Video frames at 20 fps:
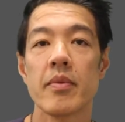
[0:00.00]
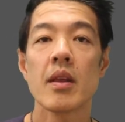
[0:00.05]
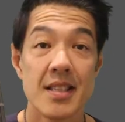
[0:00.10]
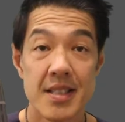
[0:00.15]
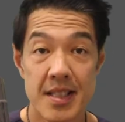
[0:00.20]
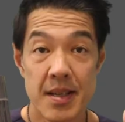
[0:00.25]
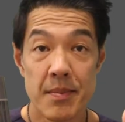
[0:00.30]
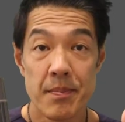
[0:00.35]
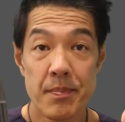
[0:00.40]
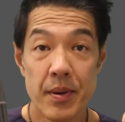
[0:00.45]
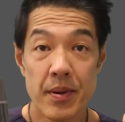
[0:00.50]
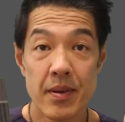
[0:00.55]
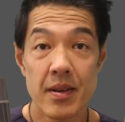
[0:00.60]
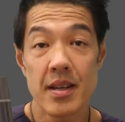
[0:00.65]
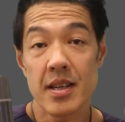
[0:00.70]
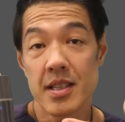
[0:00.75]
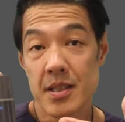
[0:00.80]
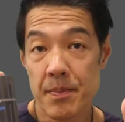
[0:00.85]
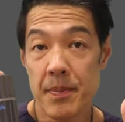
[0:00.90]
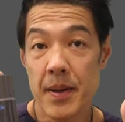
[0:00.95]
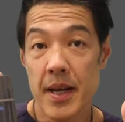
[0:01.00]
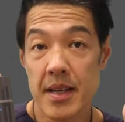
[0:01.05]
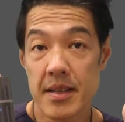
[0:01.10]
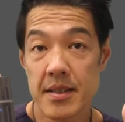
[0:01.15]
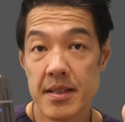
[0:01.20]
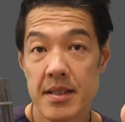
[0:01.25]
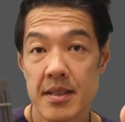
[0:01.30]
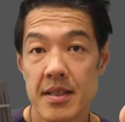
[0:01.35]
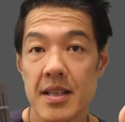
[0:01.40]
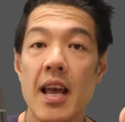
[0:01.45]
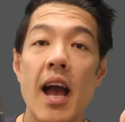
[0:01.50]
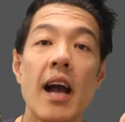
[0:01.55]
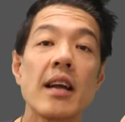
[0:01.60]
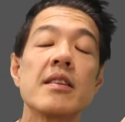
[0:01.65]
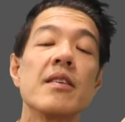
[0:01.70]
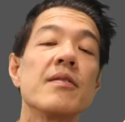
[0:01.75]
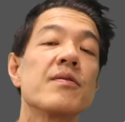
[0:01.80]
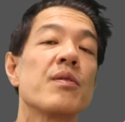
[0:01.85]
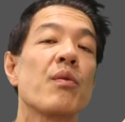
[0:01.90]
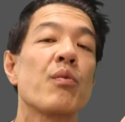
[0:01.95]
Simple is best. The
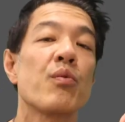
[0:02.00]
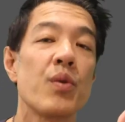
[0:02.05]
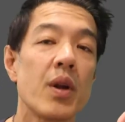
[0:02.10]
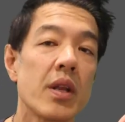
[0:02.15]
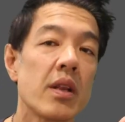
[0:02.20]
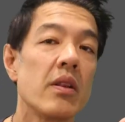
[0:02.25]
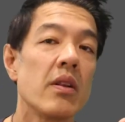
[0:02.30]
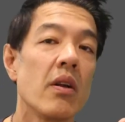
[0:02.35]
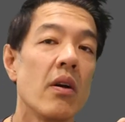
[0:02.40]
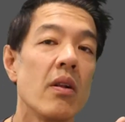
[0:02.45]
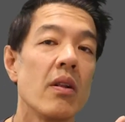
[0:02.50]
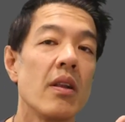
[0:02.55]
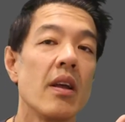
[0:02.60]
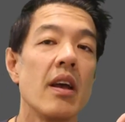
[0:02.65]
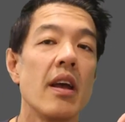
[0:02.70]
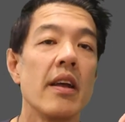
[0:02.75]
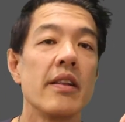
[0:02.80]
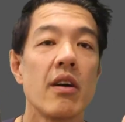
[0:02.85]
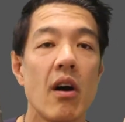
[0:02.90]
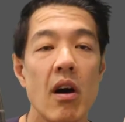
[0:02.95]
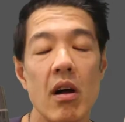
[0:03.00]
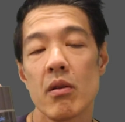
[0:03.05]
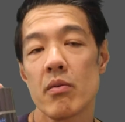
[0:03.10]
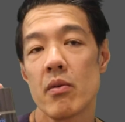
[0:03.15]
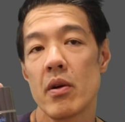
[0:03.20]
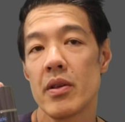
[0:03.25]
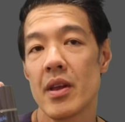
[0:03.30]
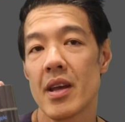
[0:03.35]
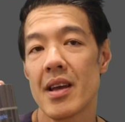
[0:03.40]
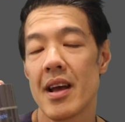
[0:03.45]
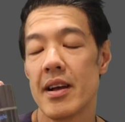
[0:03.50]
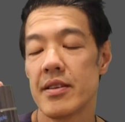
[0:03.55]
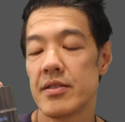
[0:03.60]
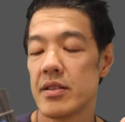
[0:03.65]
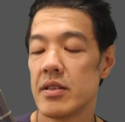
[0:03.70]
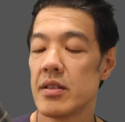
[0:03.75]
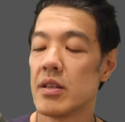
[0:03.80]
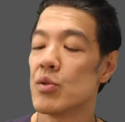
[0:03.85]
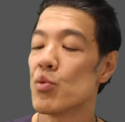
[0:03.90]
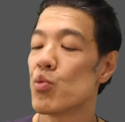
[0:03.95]
actives of retinol and hyaluronic
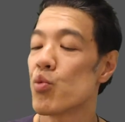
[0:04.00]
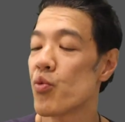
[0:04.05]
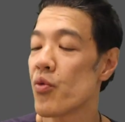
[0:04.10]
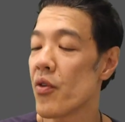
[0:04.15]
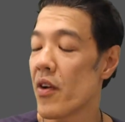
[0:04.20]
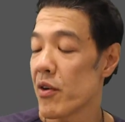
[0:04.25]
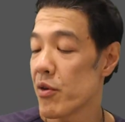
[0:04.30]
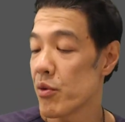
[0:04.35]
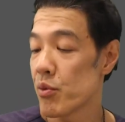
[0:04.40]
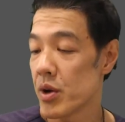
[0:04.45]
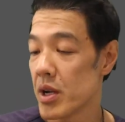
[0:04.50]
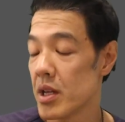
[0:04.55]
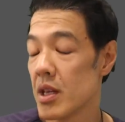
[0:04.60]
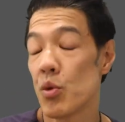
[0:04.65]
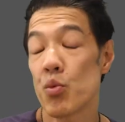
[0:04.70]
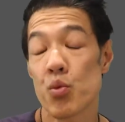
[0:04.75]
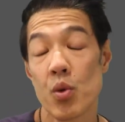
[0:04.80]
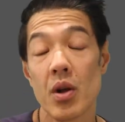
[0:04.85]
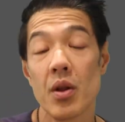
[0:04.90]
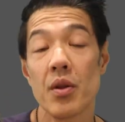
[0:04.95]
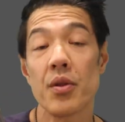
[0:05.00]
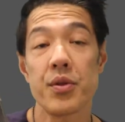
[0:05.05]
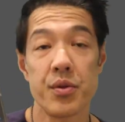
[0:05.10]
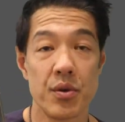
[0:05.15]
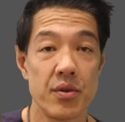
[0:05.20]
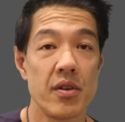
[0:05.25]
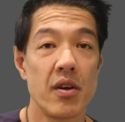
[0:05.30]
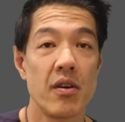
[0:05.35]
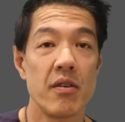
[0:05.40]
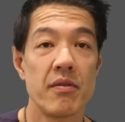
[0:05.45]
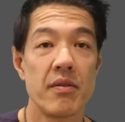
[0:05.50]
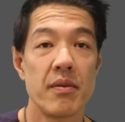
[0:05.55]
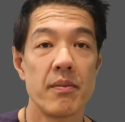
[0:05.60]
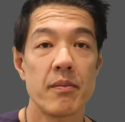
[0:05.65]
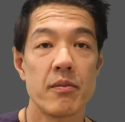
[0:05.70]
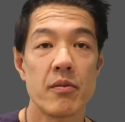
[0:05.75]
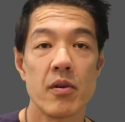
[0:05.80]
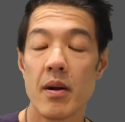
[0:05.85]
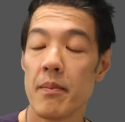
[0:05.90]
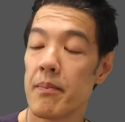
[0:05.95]
acid is really well thought of,
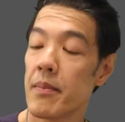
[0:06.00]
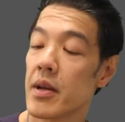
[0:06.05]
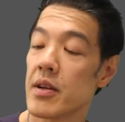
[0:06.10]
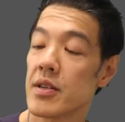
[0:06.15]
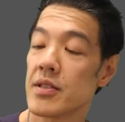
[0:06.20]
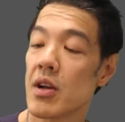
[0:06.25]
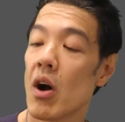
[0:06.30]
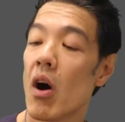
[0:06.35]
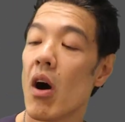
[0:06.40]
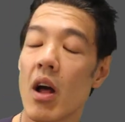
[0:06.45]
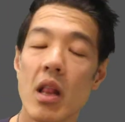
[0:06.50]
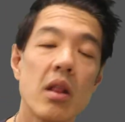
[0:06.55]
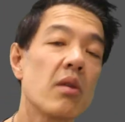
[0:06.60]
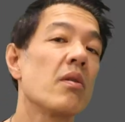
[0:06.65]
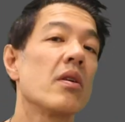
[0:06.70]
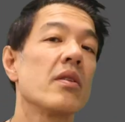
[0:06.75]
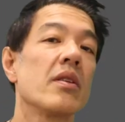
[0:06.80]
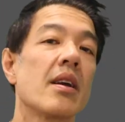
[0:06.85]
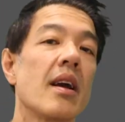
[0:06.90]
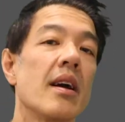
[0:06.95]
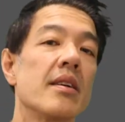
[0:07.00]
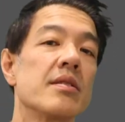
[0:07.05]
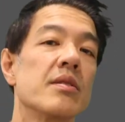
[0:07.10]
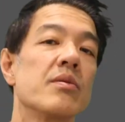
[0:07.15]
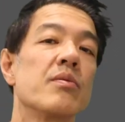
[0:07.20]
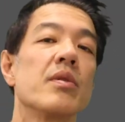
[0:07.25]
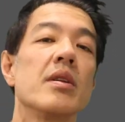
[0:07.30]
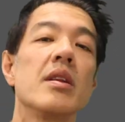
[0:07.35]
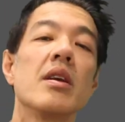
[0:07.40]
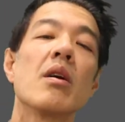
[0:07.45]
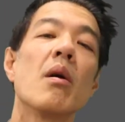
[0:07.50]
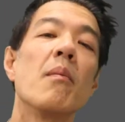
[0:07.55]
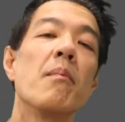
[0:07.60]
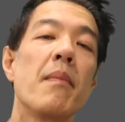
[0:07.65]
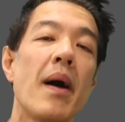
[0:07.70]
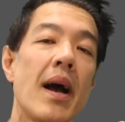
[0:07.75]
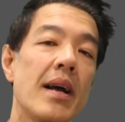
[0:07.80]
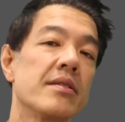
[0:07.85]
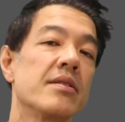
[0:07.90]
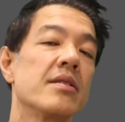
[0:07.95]
right? Because hyaluronic acid really
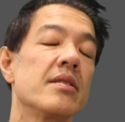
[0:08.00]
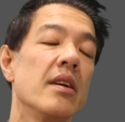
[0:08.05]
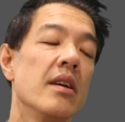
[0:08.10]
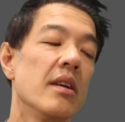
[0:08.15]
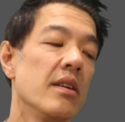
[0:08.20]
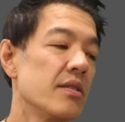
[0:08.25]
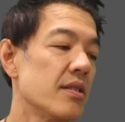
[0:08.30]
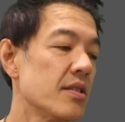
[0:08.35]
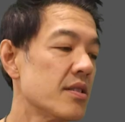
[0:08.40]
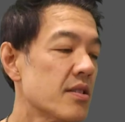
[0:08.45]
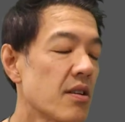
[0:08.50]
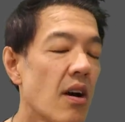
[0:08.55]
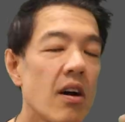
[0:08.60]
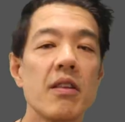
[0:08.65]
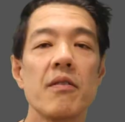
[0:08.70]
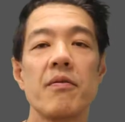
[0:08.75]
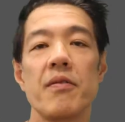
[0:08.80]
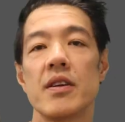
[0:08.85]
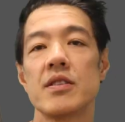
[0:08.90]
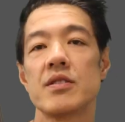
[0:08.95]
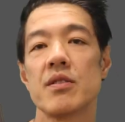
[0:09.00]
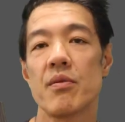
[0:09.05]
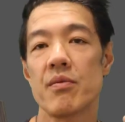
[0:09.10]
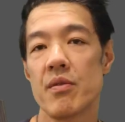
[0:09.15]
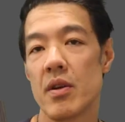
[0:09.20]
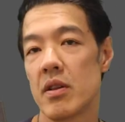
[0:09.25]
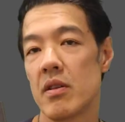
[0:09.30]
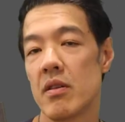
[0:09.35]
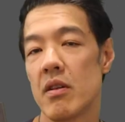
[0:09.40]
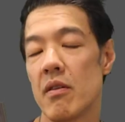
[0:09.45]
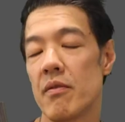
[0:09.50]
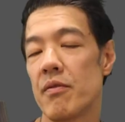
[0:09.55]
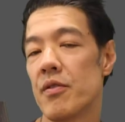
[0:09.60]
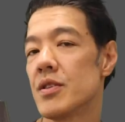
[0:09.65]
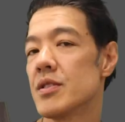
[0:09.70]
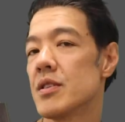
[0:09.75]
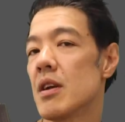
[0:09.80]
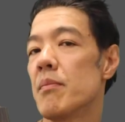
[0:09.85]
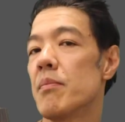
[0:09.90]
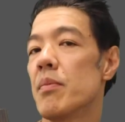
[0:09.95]
combats the side effects of retinol, for
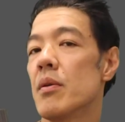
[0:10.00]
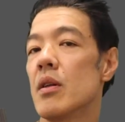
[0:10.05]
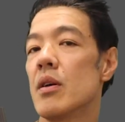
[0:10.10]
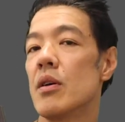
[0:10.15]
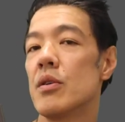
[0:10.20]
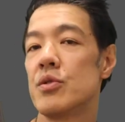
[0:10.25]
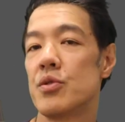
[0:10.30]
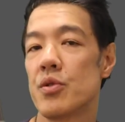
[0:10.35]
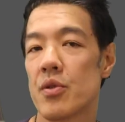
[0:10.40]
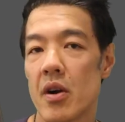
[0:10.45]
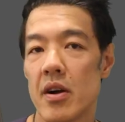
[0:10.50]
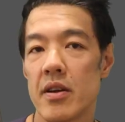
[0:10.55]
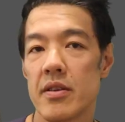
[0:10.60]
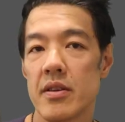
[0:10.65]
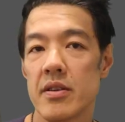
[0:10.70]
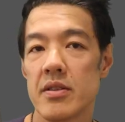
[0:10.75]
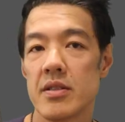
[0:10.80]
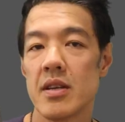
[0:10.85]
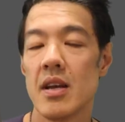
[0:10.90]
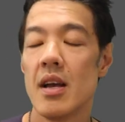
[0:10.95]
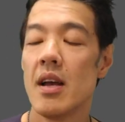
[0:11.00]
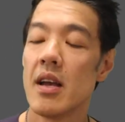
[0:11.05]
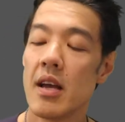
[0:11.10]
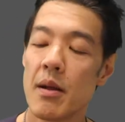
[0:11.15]
example, dryness.